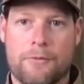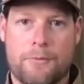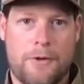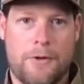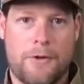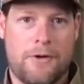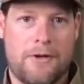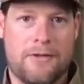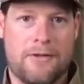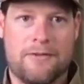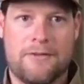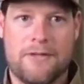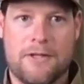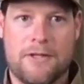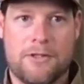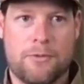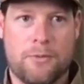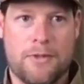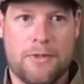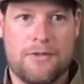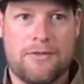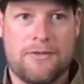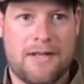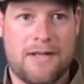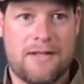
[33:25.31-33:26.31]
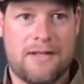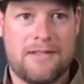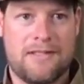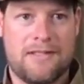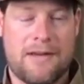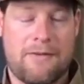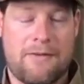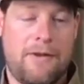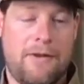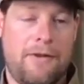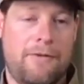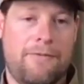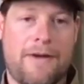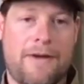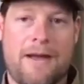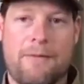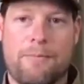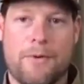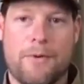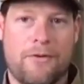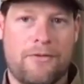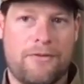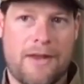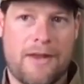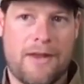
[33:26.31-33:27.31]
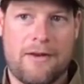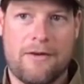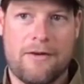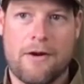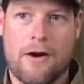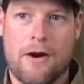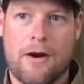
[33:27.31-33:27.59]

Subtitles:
from their constituents that 75%